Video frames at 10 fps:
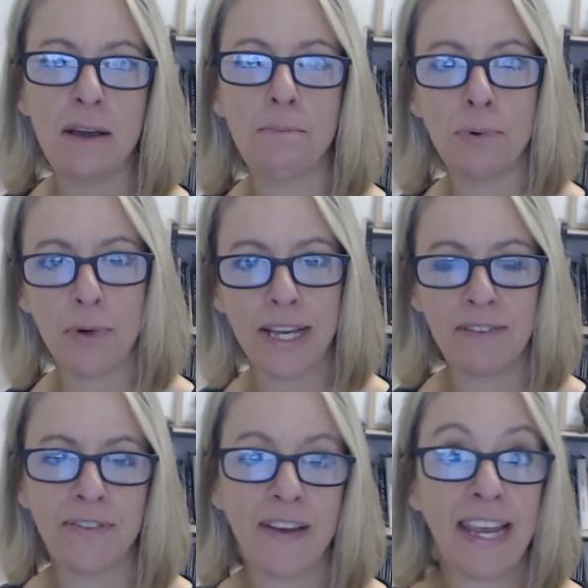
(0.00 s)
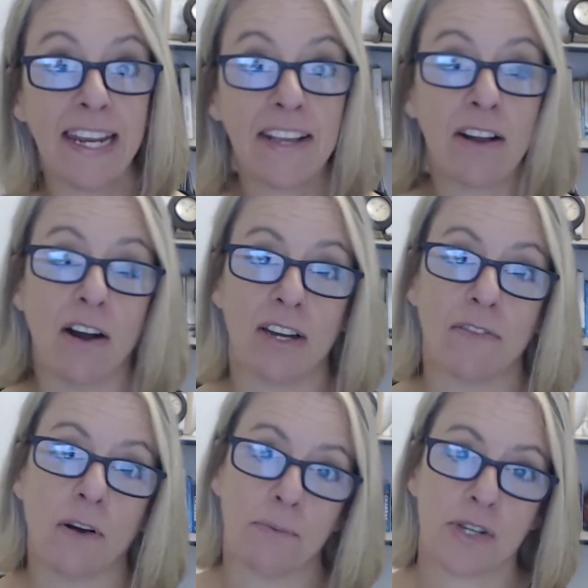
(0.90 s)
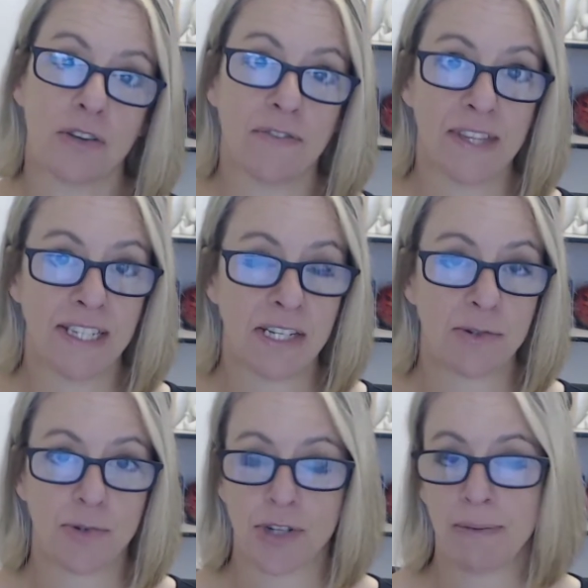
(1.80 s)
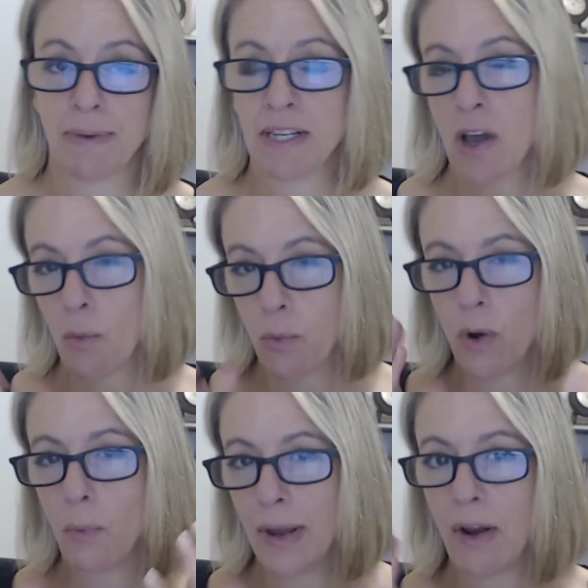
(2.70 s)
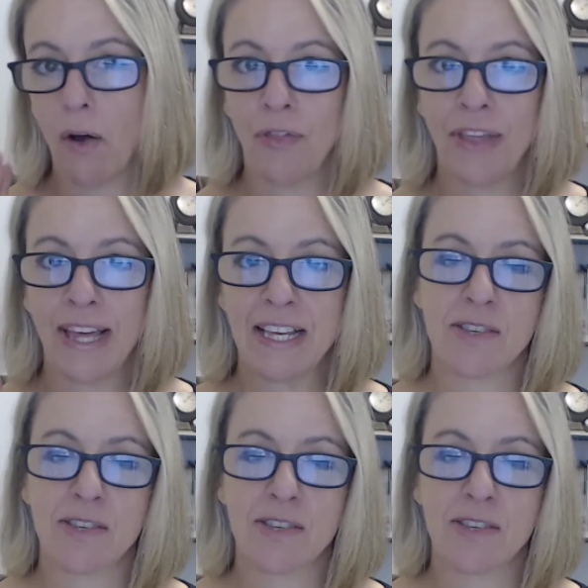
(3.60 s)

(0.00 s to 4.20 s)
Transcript: book in for any kind of option of their dental treatment, what went on there.